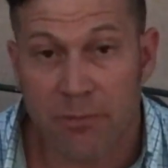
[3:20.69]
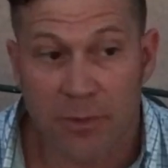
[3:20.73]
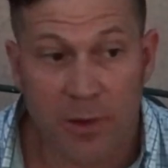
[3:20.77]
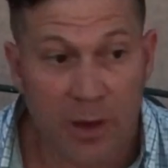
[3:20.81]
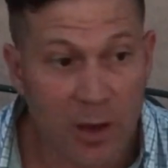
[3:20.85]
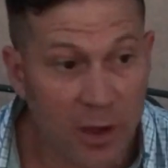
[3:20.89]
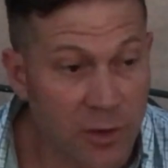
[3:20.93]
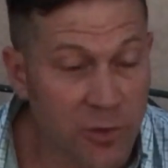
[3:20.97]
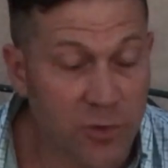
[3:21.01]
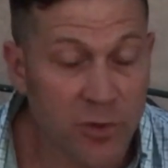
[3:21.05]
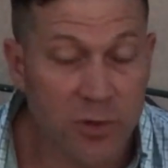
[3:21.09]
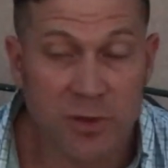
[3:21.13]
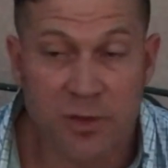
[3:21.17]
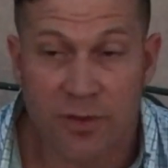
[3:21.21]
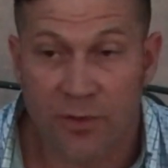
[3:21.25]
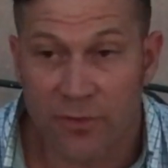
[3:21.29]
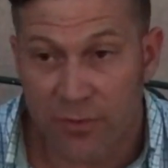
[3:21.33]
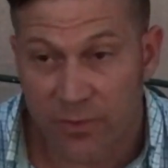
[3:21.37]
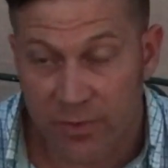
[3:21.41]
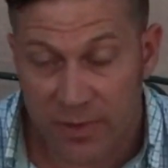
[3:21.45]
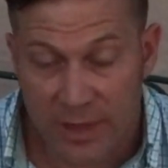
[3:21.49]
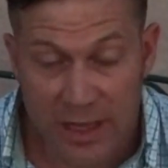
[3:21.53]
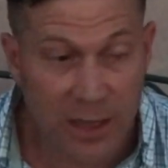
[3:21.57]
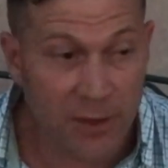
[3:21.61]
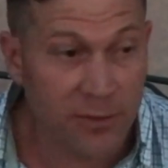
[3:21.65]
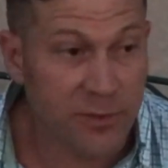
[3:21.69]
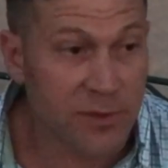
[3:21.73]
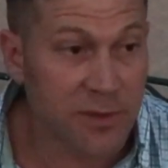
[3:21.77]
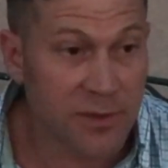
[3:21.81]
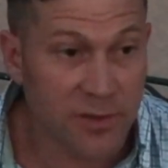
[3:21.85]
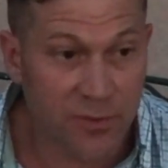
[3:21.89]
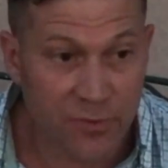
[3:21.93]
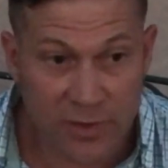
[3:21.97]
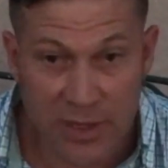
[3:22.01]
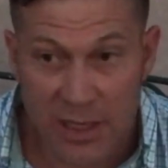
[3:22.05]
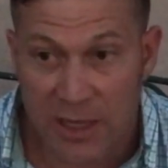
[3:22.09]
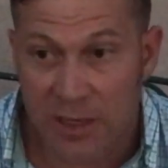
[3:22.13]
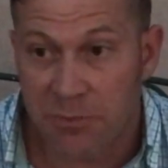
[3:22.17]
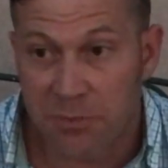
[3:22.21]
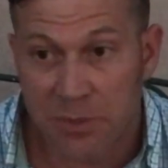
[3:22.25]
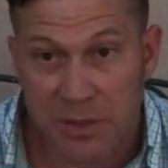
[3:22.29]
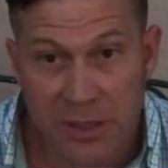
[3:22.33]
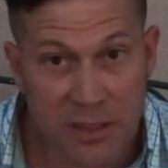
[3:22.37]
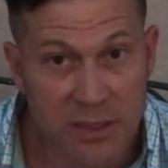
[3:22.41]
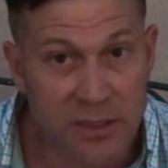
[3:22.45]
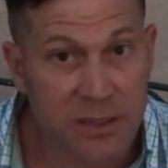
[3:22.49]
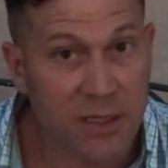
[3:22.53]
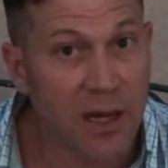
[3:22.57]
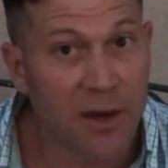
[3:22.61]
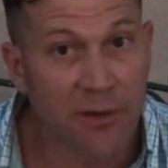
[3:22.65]
hundreds of thousands of dead
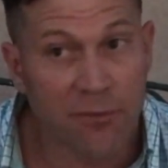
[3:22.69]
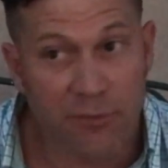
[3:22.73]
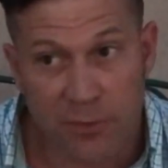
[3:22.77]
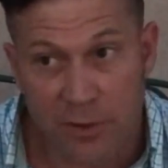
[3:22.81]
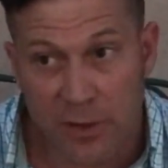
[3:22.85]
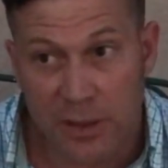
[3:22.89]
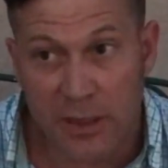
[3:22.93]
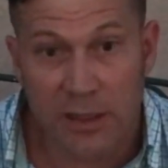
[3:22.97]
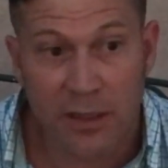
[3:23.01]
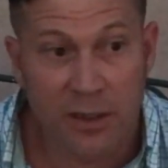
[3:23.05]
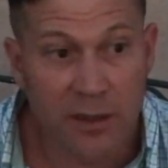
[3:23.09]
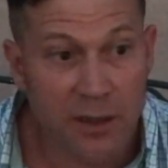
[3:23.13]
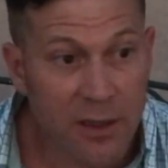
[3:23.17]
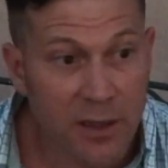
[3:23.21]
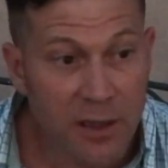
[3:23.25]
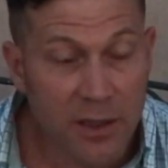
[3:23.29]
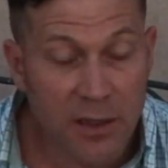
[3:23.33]
bees every